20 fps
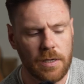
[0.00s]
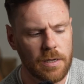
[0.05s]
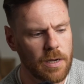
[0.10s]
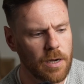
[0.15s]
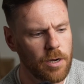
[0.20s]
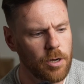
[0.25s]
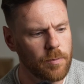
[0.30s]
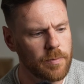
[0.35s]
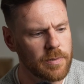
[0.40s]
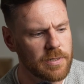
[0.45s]
I
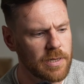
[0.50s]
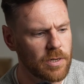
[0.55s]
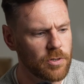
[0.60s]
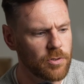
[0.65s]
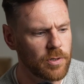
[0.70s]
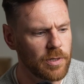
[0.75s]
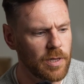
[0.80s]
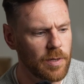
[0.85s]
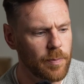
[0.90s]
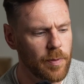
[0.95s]
hope this tells
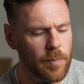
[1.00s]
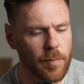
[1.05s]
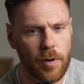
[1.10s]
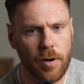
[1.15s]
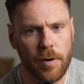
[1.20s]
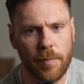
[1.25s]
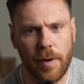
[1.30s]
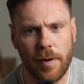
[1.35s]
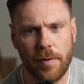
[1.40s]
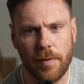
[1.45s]
you a little bit
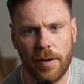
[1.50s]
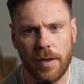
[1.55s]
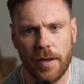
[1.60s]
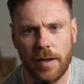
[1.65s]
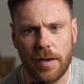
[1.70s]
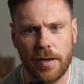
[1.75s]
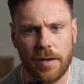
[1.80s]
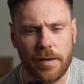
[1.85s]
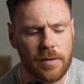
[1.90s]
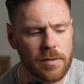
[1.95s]
more about it
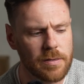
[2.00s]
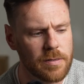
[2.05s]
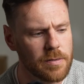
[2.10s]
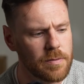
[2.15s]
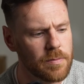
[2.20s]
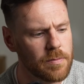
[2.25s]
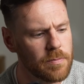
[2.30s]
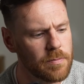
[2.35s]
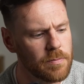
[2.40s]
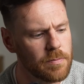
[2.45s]
and
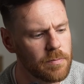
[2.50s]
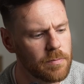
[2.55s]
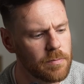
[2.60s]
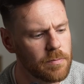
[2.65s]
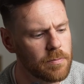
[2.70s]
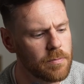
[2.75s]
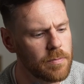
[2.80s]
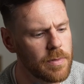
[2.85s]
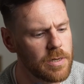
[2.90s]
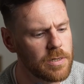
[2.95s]

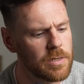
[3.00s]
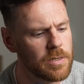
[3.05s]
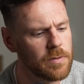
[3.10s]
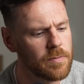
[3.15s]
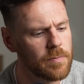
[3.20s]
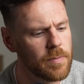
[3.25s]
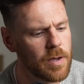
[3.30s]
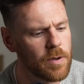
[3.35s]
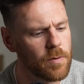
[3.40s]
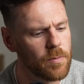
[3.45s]
makes you
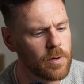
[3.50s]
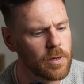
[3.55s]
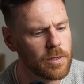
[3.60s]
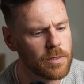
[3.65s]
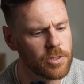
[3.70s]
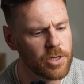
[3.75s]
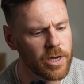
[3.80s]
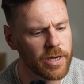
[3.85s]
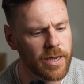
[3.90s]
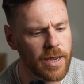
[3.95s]
might want to
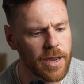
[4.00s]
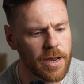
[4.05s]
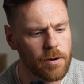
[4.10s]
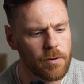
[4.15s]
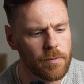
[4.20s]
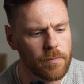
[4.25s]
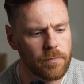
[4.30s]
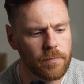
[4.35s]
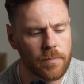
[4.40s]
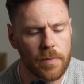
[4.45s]
check it
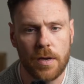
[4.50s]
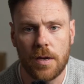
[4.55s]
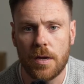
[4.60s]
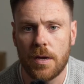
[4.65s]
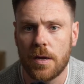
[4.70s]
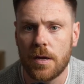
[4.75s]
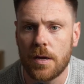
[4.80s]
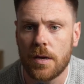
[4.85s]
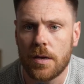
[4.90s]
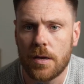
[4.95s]
out.
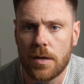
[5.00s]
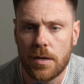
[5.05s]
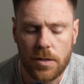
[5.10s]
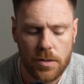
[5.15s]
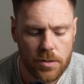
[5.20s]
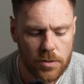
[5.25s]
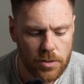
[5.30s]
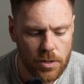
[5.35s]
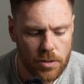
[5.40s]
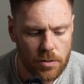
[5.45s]

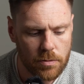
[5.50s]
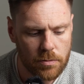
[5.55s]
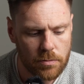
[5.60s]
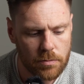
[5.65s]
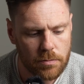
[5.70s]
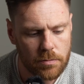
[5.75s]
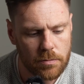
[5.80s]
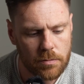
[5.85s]
So